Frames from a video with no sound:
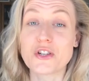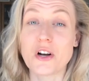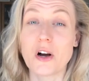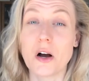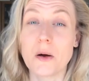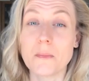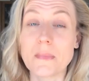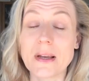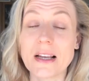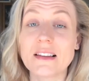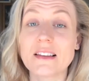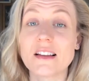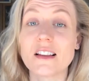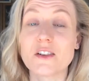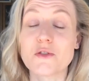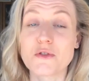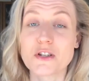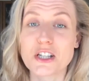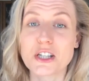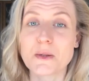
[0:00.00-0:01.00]
our amygdala
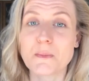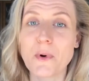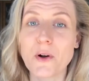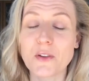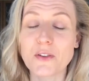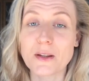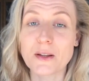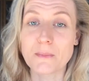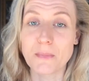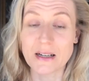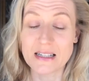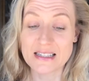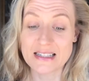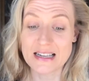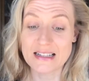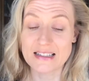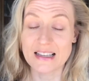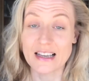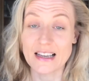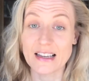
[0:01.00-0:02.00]
responded by
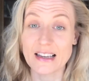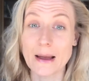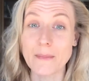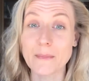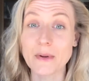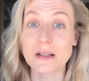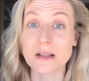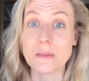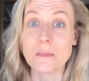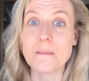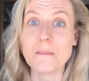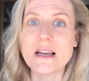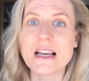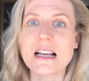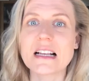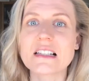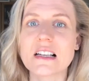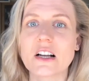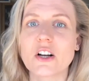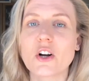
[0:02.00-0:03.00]
sending a chemical
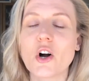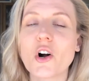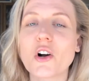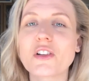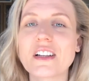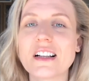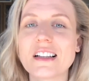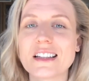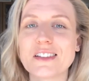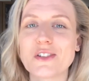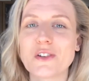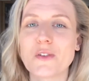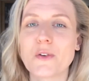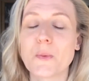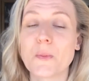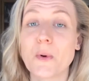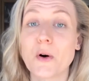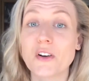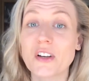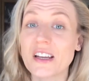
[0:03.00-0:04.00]
mix, a cocktail into our
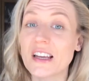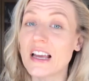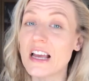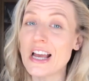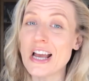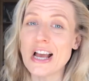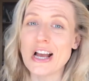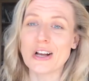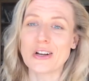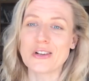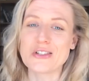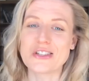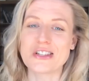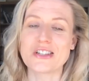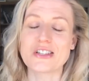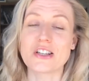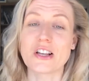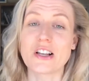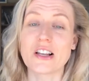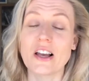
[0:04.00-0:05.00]
body
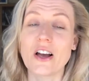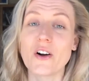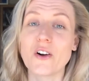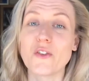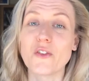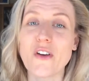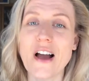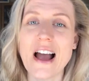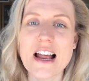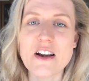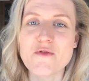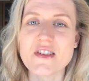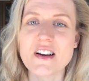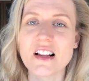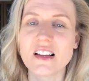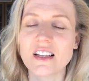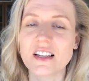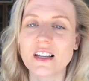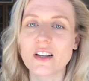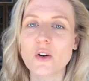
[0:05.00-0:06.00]
consisting of
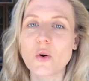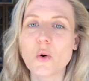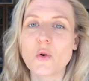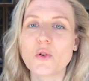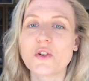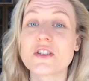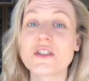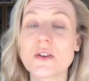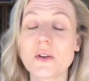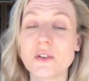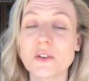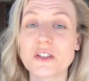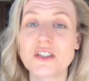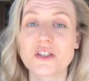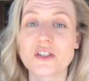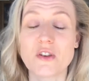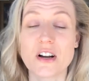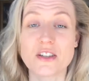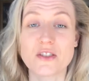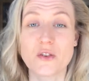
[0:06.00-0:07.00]
adrenaline, cortisol, the
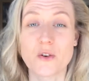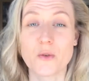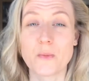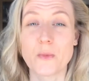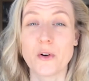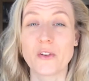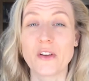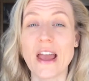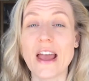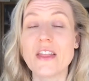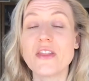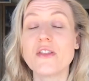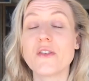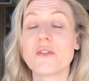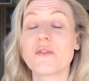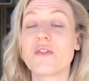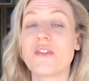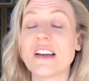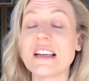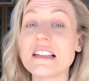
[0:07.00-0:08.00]
stress hormone,
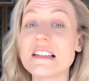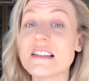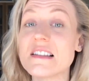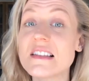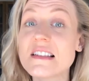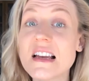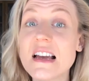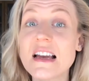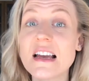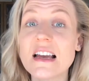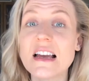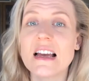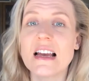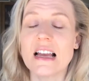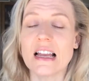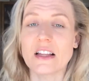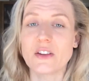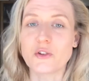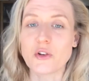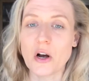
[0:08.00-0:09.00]
endorphins
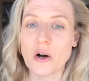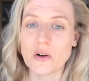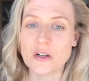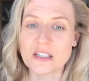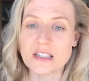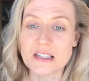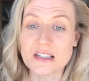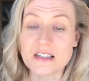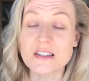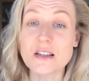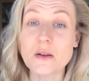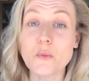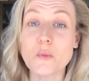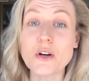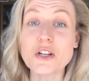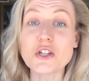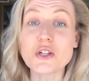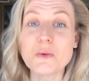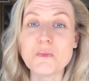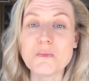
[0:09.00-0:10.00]
into our system,
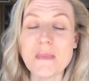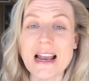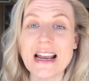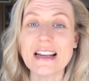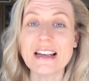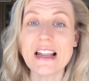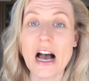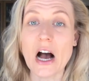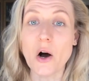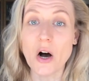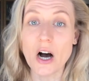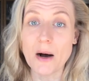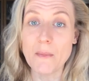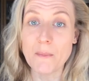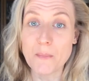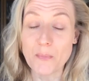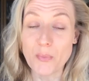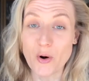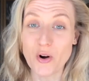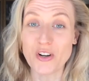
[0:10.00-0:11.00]
which made our
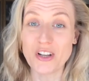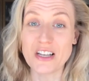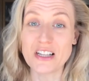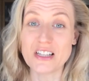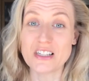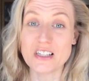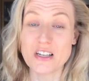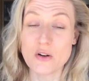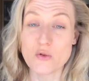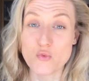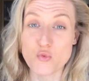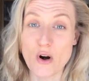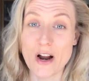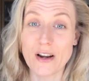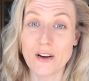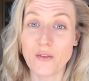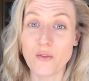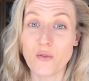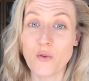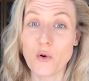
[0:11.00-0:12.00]
bodies
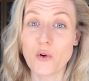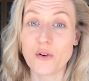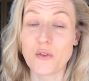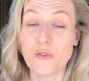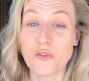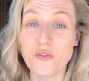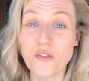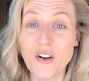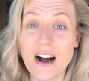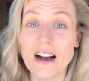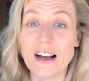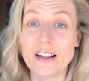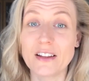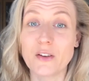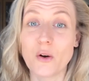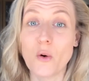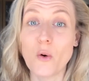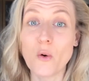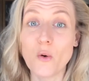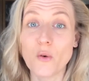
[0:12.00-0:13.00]
ready for the fight
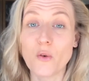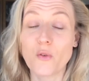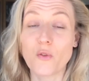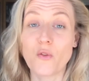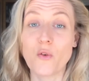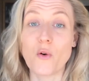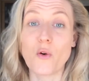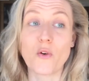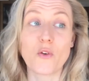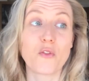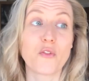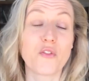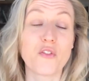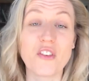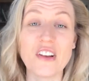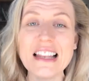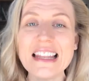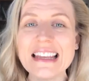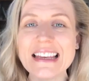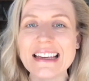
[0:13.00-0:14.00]
or for
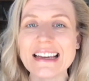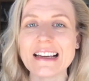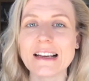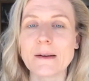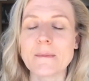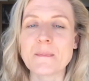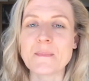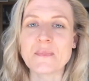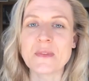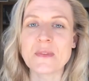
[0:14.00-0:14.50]
fleeing.